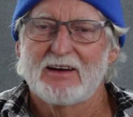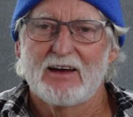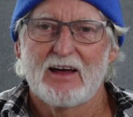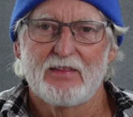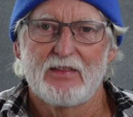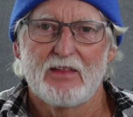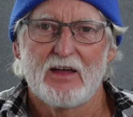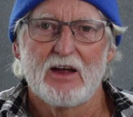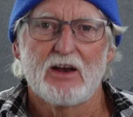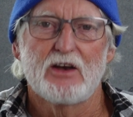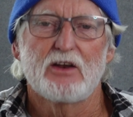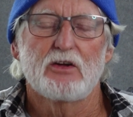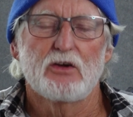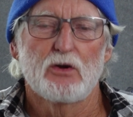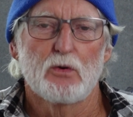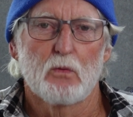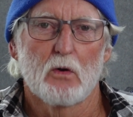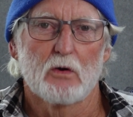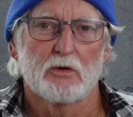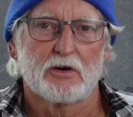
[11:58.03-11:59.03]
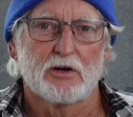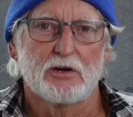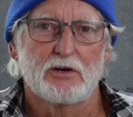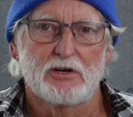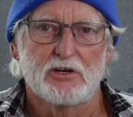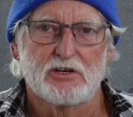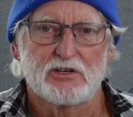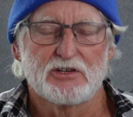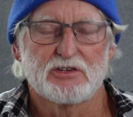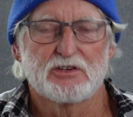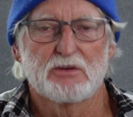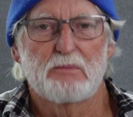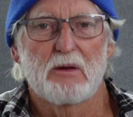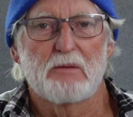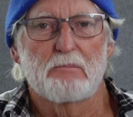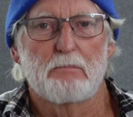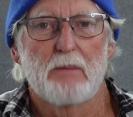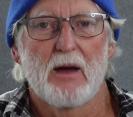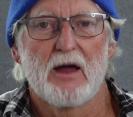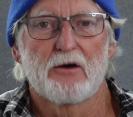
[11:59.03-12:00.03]
and then you want conditions a
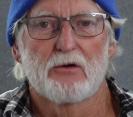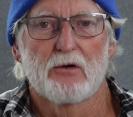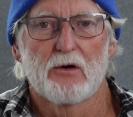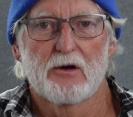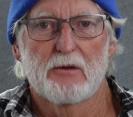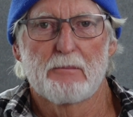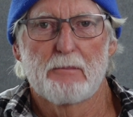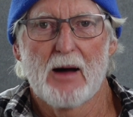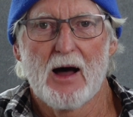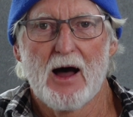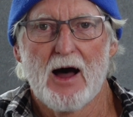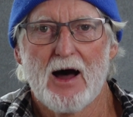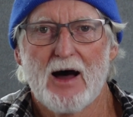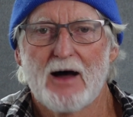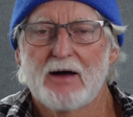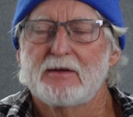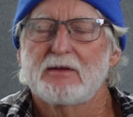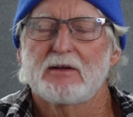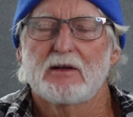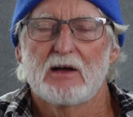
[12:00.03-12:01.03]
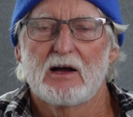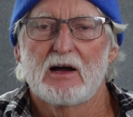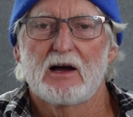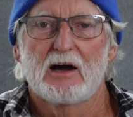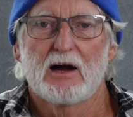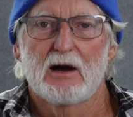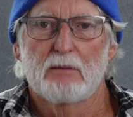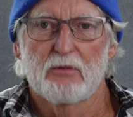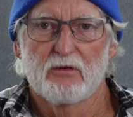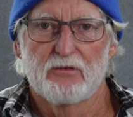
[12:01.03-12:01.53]
bit better on a bar uh,